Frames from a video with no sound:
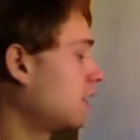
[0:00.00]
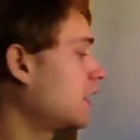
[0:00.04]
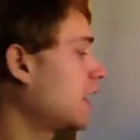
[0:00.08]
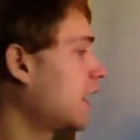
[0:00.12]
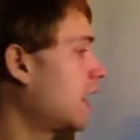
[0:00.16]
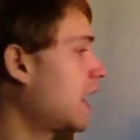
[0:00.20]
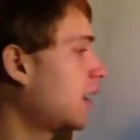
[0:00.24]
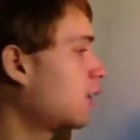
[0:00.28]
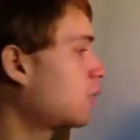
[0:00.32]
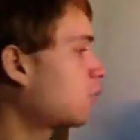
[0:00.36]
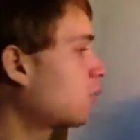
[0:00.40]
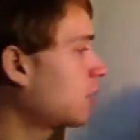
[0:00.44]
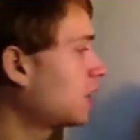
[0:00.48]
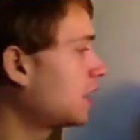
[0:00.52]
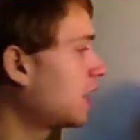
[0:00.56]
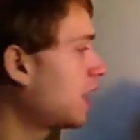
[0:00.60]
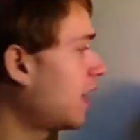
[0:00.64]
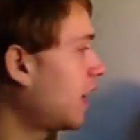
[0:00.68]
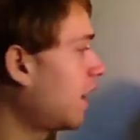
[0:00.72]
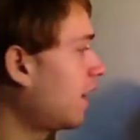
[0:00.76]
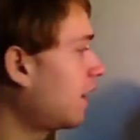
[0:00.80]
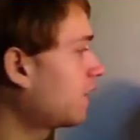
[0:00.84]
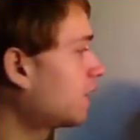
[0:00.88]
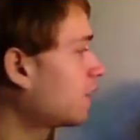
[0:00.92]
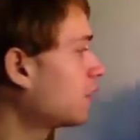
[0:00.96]
And when you
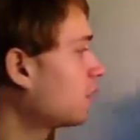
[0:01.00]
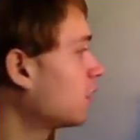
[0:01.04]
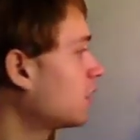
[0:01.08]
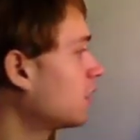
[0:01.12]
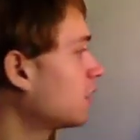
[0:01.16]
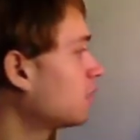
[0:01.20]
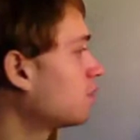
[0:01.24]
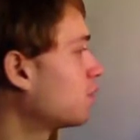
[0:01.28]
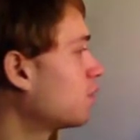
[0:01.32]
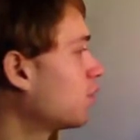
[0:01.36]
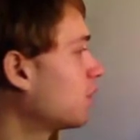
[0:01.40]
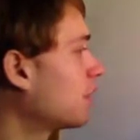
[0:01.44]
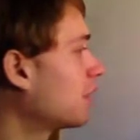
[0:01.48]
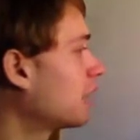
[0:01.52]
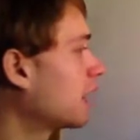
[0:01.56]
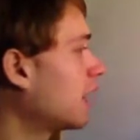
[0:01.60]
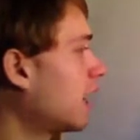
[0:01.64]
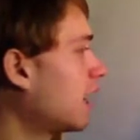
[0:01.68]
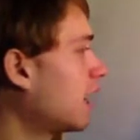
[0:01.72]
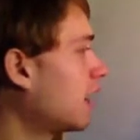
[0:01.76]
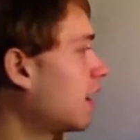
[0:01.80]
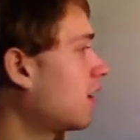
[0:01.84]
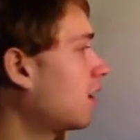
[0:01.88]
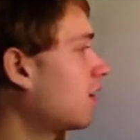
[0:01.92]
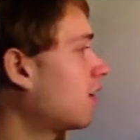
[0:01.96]
have the wind blowing
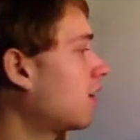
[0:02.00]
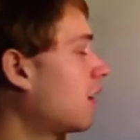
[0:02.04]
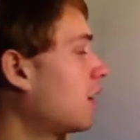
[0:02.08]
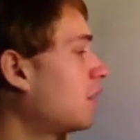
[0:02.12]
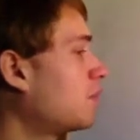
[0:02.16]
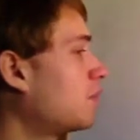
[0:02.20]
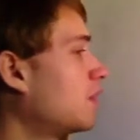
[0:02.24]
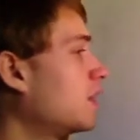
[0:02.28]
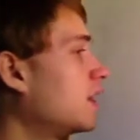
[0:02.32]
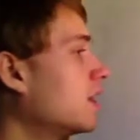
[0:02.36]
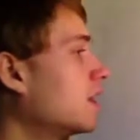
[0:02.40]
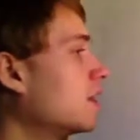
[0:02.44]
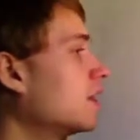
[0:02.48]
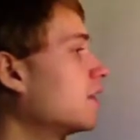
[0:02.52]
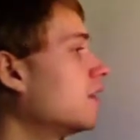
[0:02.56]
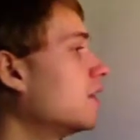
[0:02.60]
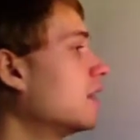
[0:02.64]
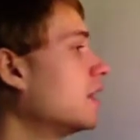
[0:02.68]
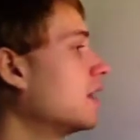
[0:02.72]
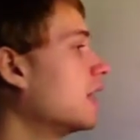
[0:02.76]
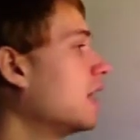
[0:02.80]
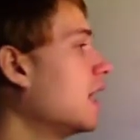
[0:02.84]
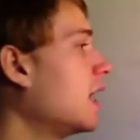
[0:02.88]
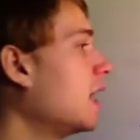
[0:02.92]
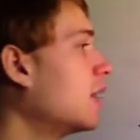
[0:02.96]
air uphill,
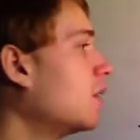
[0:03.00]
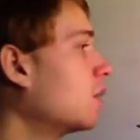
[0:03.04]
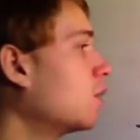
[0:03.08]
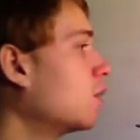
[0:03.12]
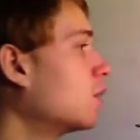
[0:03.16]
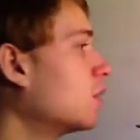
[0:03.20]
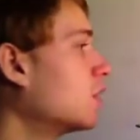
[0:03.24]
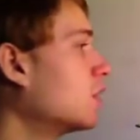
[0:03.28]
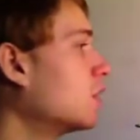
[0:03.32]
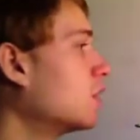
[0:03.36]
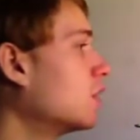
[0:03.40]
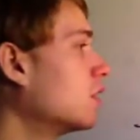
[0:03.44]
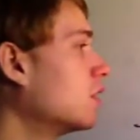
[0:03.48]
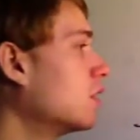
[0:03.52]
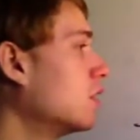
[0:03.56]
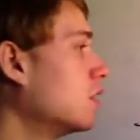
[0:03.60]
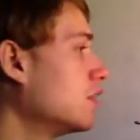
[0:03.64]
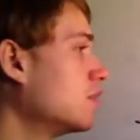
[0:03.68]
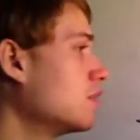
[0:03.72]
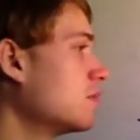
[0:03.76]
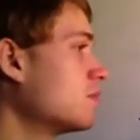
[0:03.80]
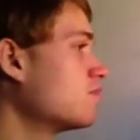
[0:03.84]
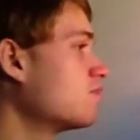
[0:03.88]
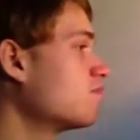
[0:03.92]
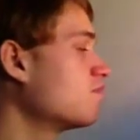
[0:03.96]
it will,
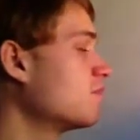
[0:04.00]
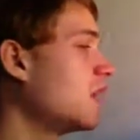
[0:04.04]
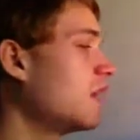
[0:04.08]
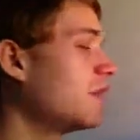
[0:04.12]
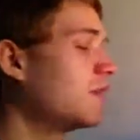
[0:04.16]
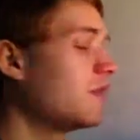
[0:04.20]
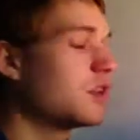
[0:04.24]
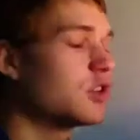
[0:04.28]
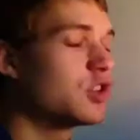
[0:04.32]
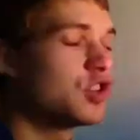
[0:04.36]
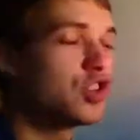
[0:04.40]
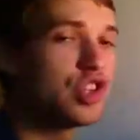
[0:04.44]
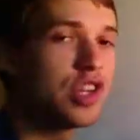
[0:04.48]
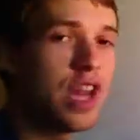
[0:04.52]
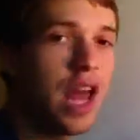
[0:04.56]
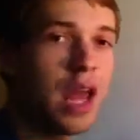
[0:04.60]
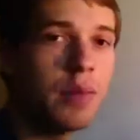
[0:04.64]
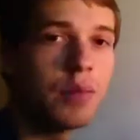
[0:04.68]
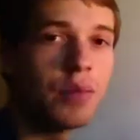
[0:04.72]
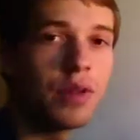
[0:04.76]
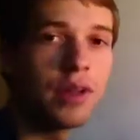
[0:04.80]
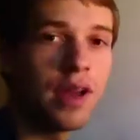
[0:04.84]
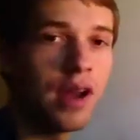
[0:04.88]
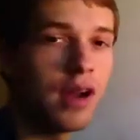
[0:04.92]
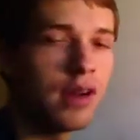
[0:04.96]
if it's
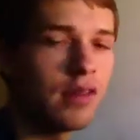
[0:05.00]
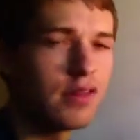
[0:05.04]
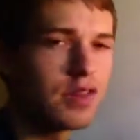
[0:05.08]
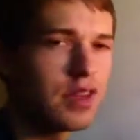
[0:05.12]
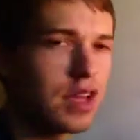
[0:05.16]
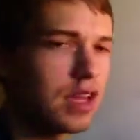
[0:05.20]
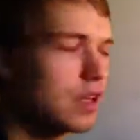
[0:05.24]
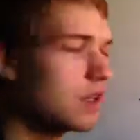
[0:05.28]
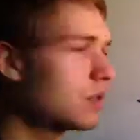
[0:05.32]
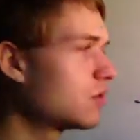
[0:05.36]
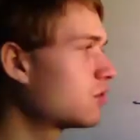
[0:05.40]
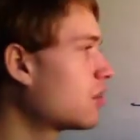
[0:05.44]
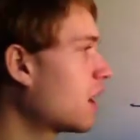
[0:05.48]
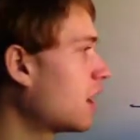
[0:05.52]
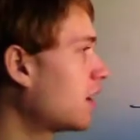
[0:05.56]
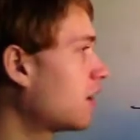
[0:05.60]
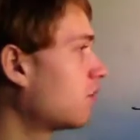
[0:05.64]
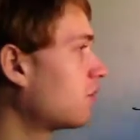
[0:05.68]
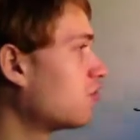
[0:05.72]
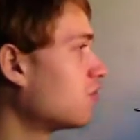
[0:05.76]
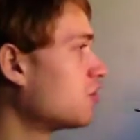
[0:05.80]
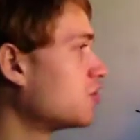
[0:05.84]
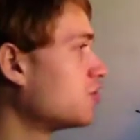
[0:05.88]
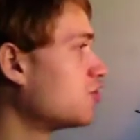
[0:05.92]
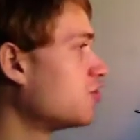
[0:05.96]
stable air, it's going to try to
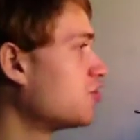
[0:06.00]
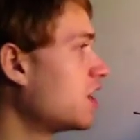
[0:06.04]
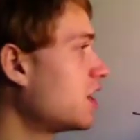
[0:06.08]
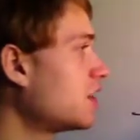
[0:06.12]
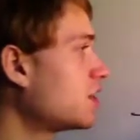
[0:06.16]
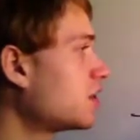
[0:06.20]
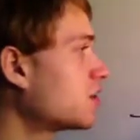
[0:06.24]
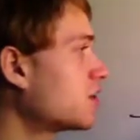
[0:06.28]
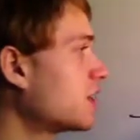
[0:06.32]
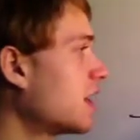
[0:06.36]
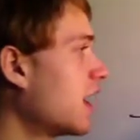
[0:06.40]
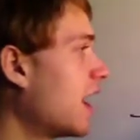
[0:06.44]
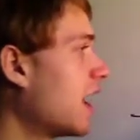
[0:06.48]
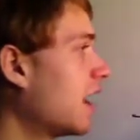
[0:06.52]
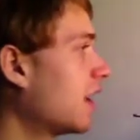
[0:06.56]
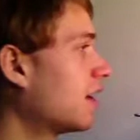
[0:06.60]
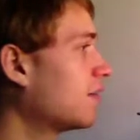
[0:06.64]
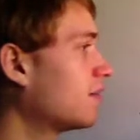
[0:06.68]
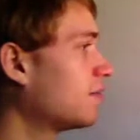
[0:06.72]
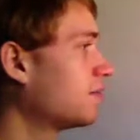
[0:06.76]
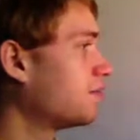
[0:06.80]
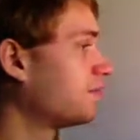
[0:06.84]
resist that.